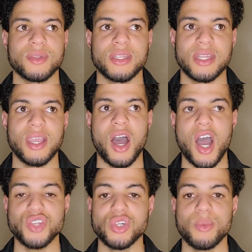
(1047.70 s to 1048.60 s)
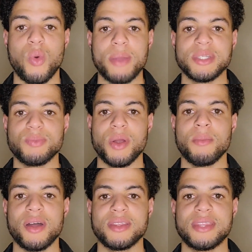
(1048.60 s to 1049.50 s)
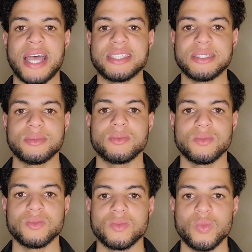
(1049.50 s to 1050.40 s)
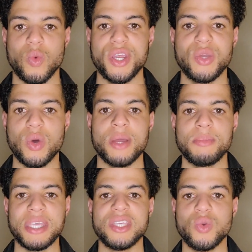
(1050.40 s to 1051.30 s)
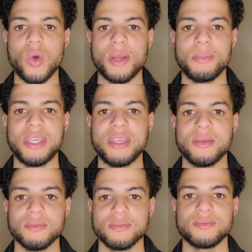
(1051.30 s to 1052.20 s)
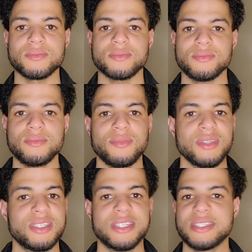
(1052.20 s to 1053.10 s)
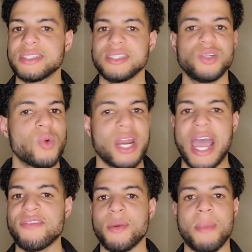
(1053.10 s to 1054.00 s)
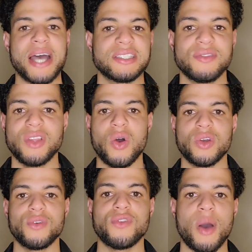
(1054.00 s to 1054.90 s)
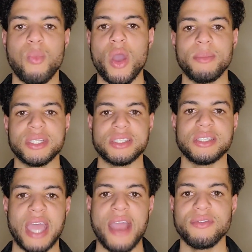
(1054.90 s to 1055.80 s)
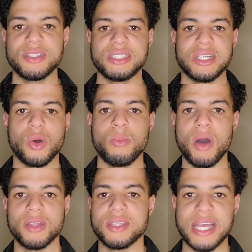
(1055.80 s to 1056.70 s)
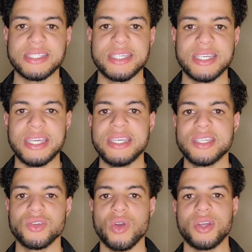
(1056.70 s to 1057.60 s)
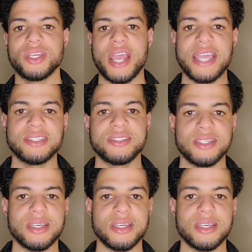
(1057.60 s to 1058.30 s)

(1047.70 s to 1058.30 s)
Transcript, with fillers: 100 appointments per month, that's where you want to be. You want to be just you want to have a massive load of appointments every single month. That's the key to growing your agency.